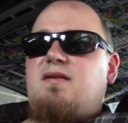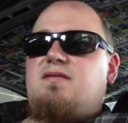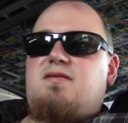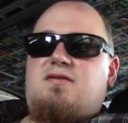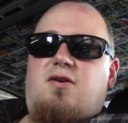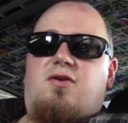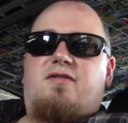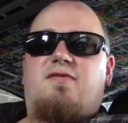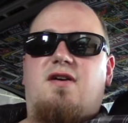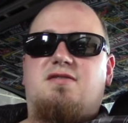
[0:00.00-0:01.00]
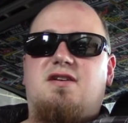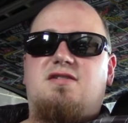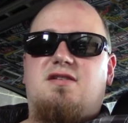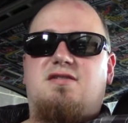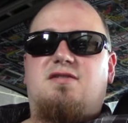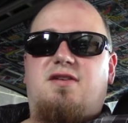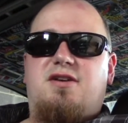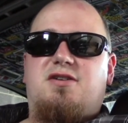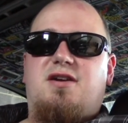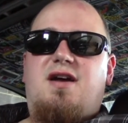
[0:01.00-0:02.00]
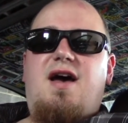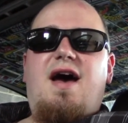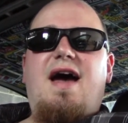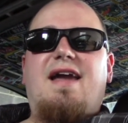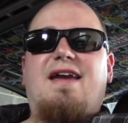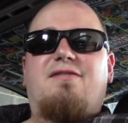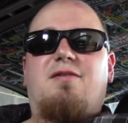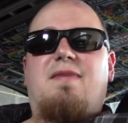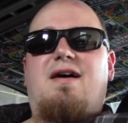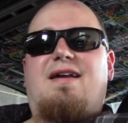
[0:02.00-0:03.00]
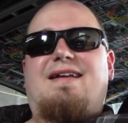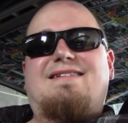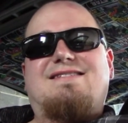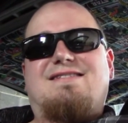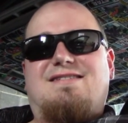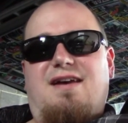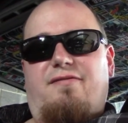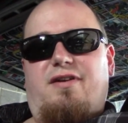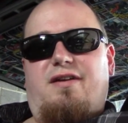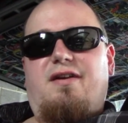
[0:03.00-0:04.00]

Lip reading: So as far as ease of installation, I give it about a 7.